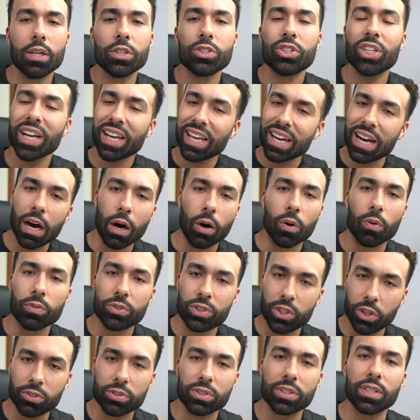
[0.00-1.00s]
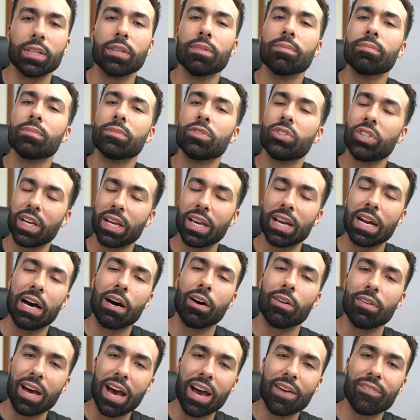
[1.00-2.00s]
Check it out. Seriously, check it
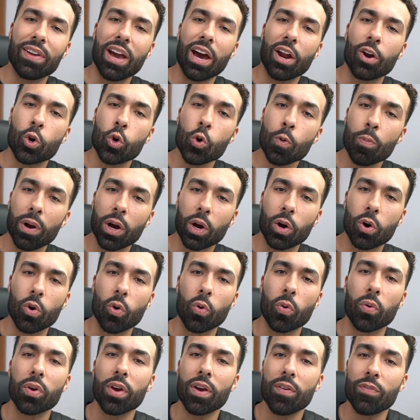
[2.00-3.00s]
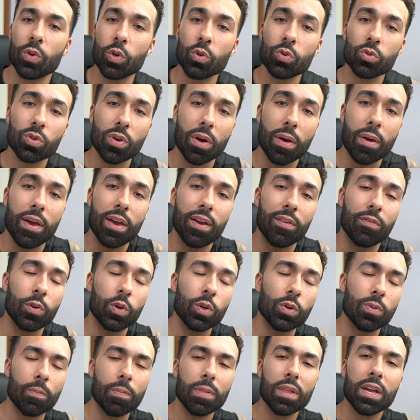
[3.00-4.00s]
out. I've got a coupon code. If you use the if
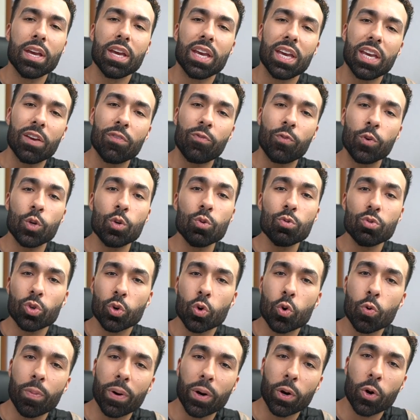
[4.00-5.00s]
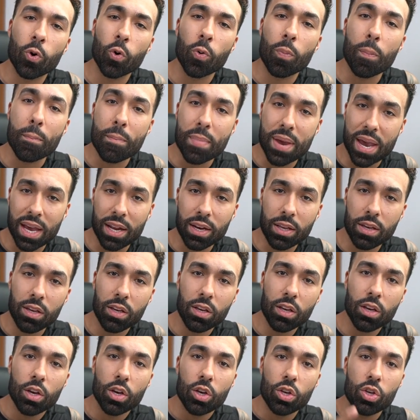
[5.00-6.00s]
you if you use the coupon code
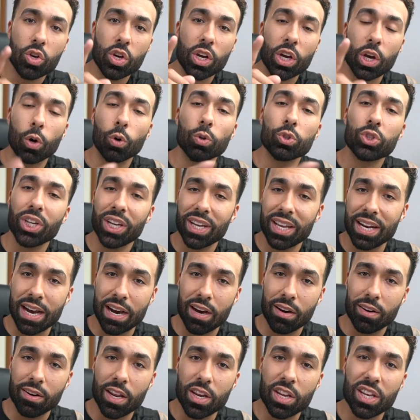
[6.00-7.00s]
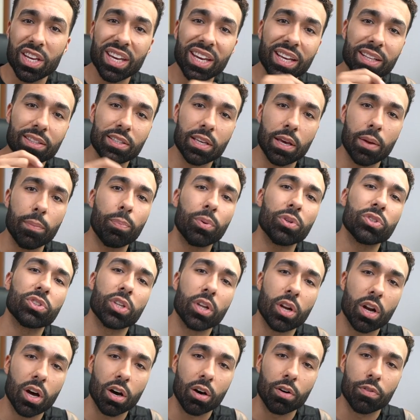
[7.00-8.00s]
Manny, you can go check it out and you can get
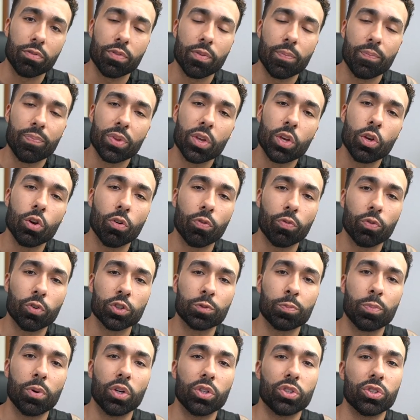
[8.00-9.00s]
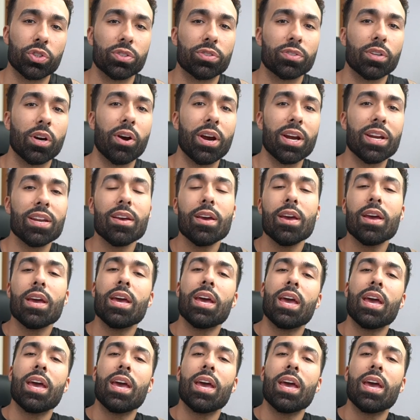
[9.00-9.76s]
10% off your first purchase. All right.